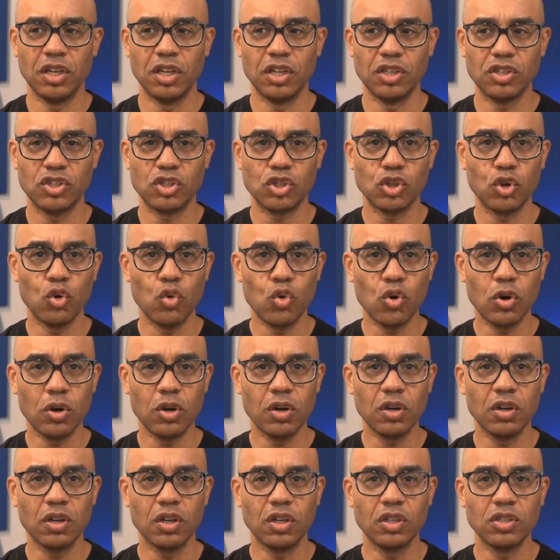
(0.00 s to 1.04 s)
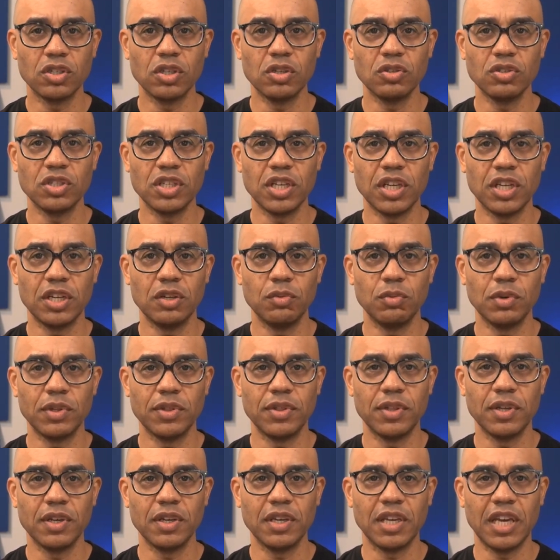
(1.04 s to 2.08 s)
a, score associated with
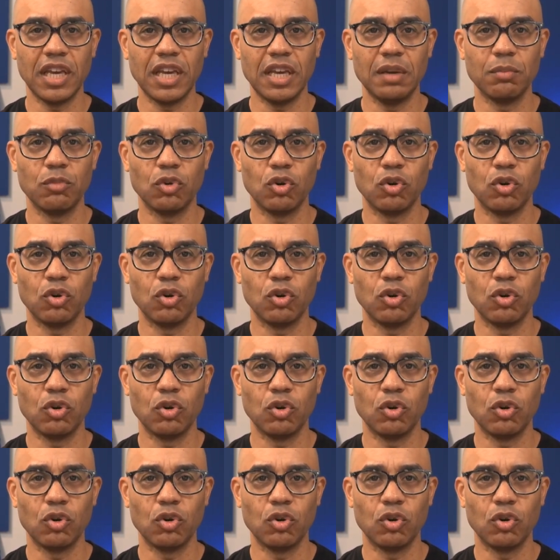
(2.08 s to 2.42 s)
the game,